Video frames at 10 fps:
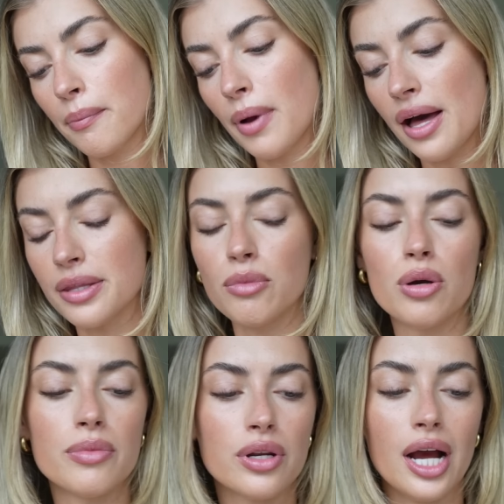At the
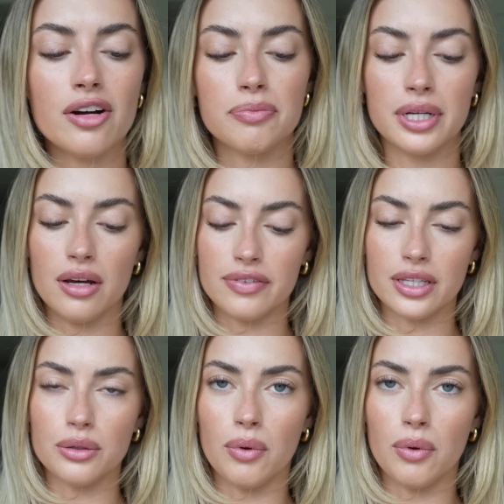moment, have been loving the